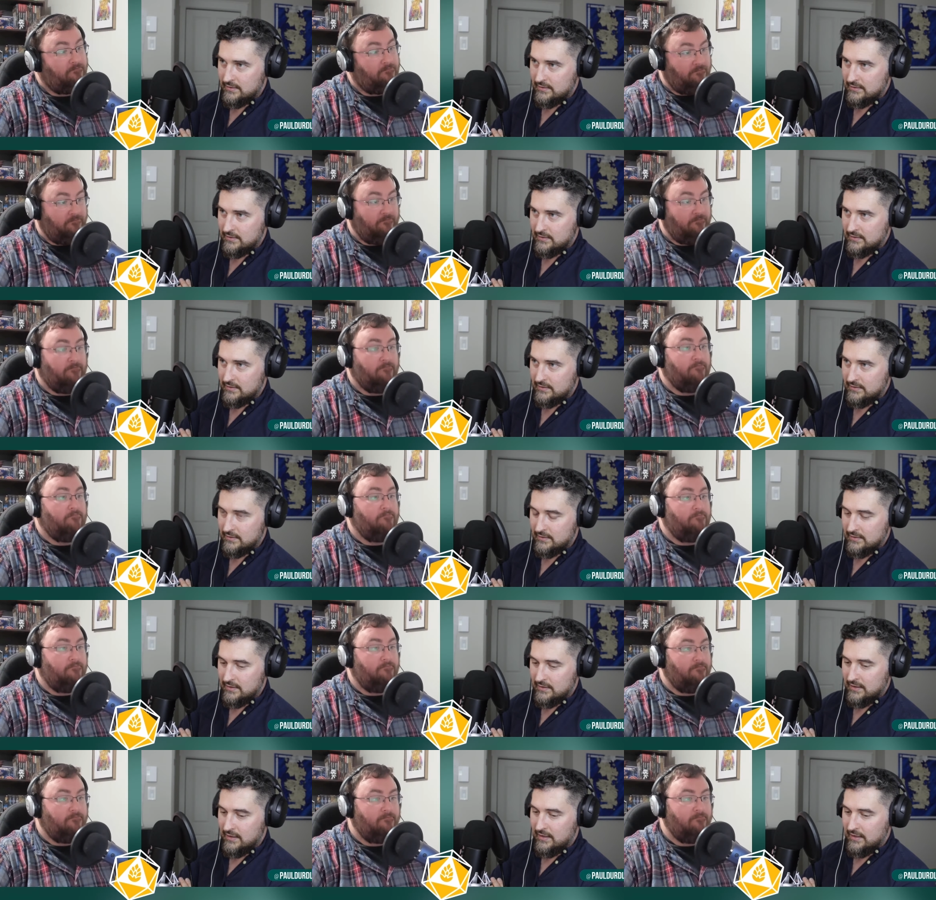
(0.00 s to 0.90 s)
Speaker 1: Mm-hmm.
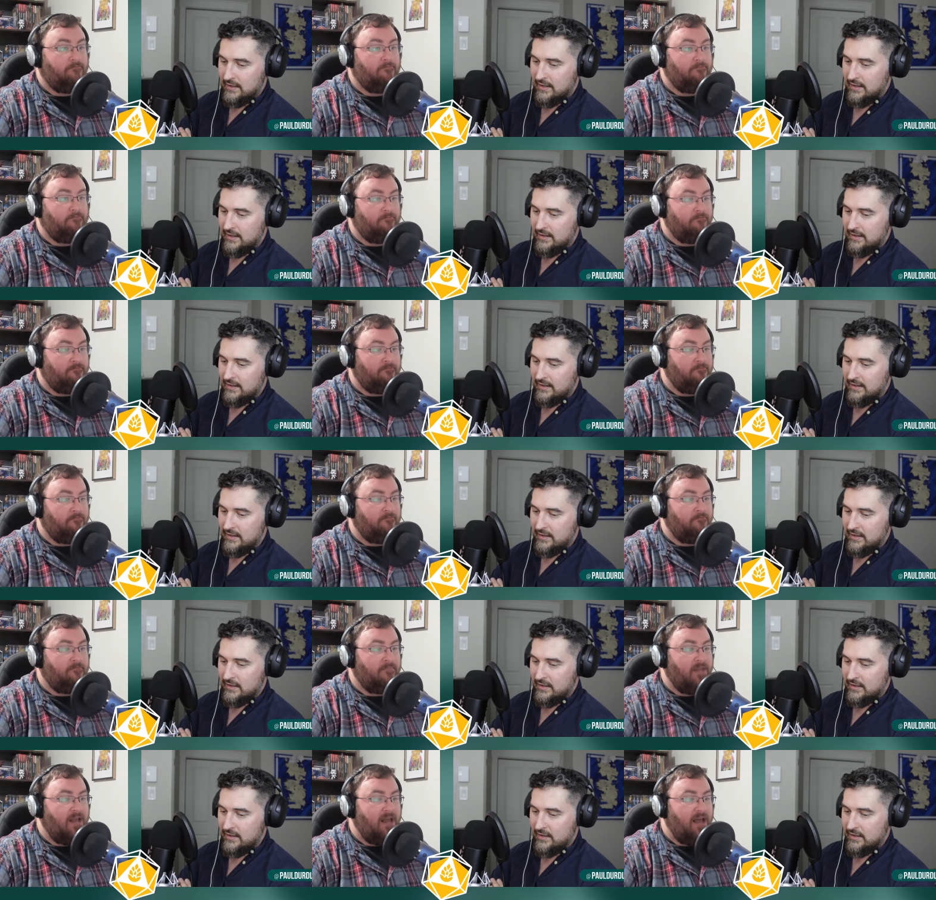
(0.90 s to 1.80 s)

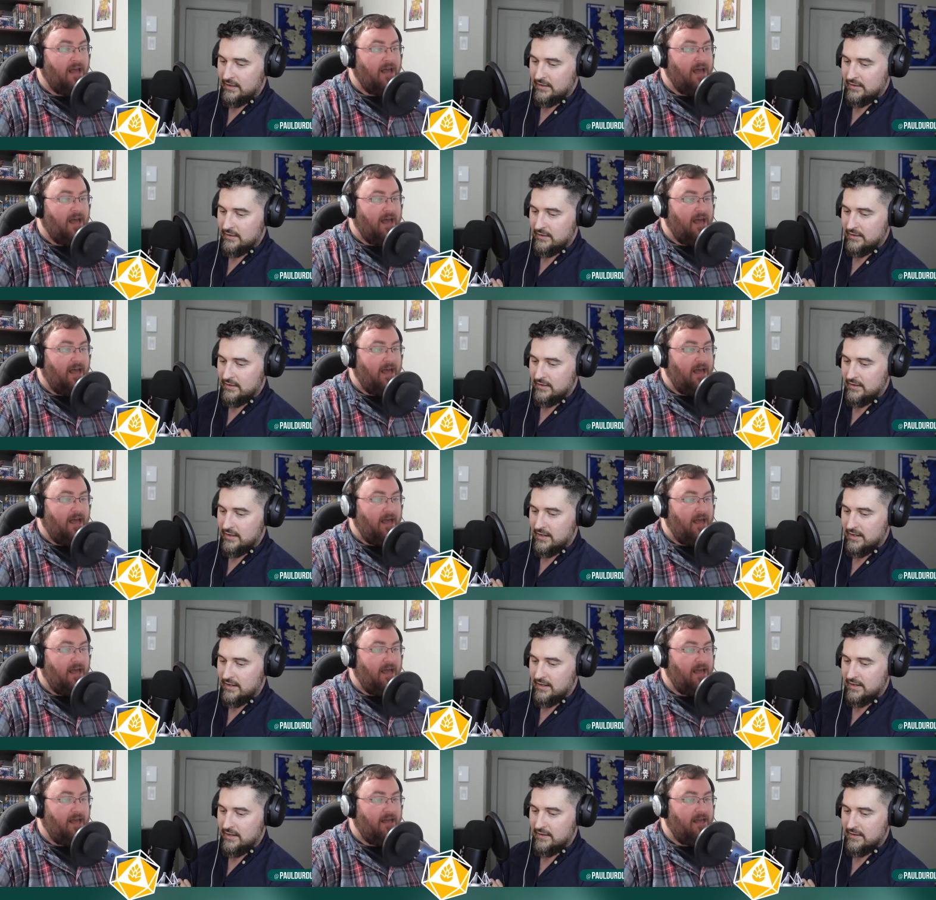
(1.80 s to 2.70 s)
And
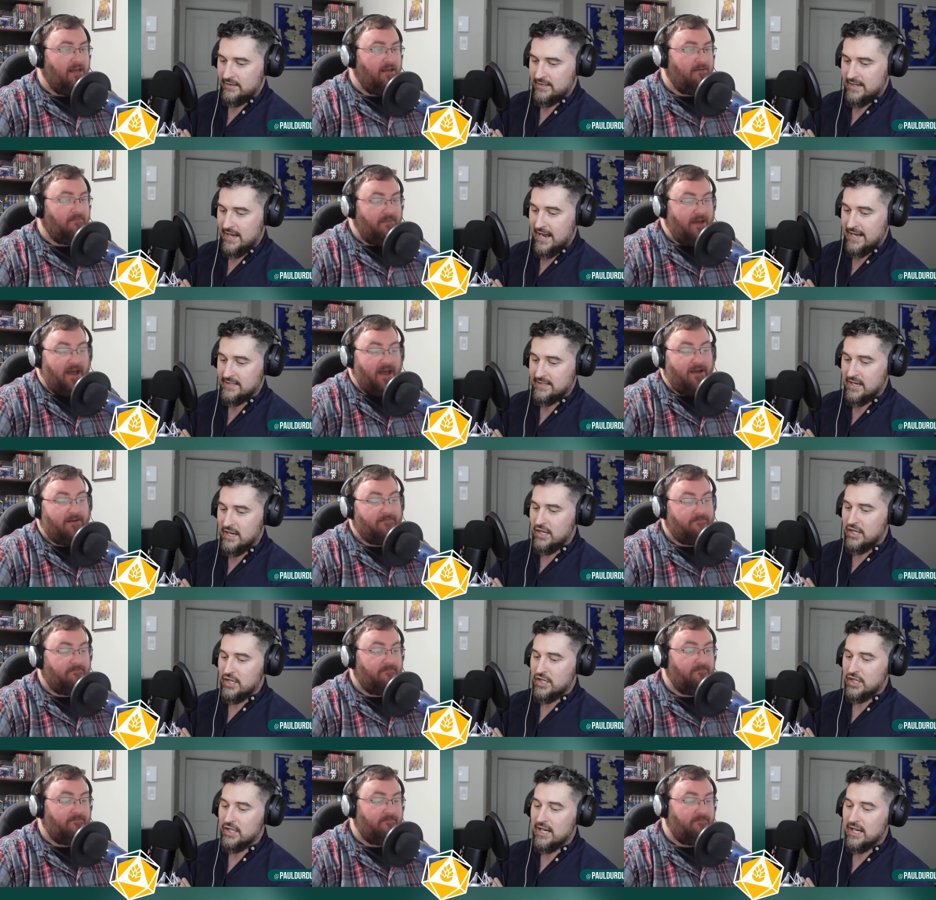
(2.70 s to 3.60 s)
stats. Yeah.
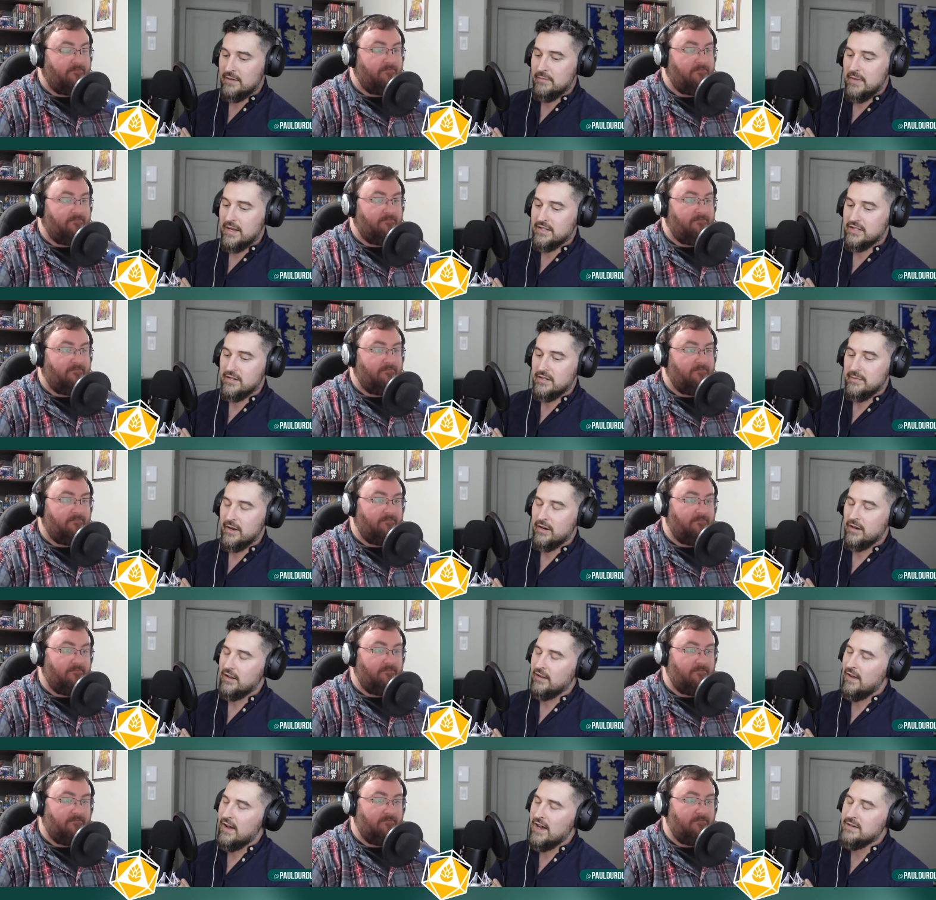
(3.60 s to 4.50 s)
You didn't mention about
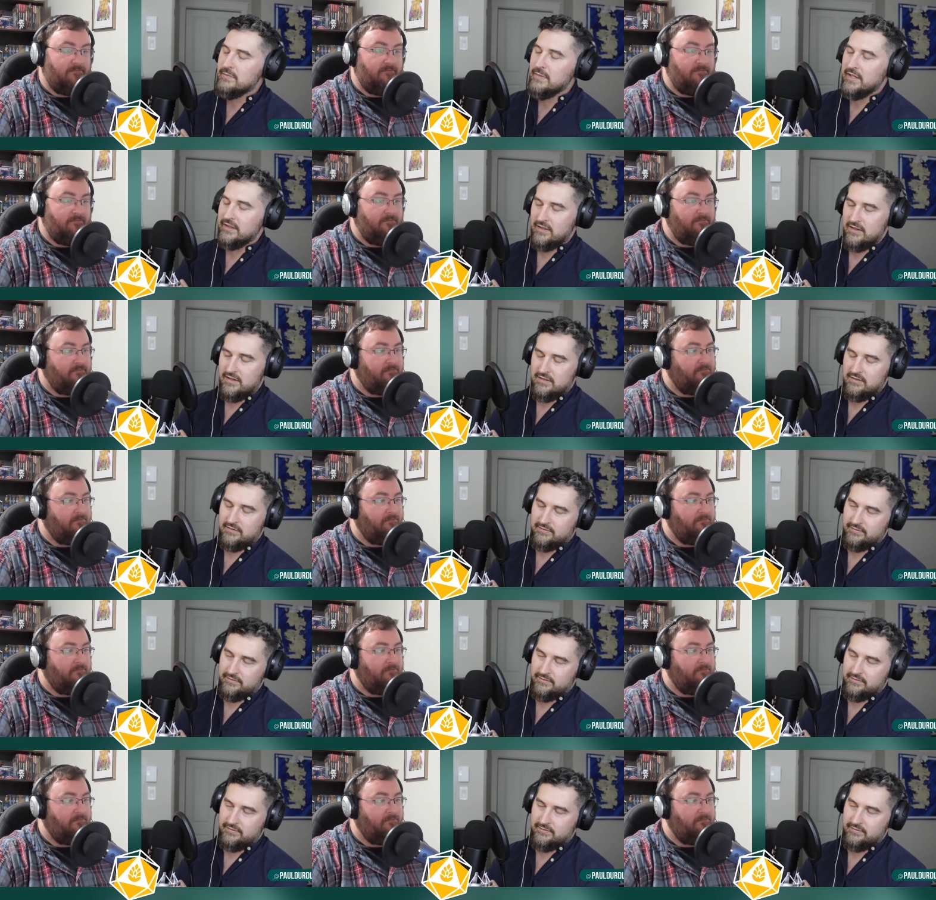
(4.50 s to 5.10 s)
alignment though.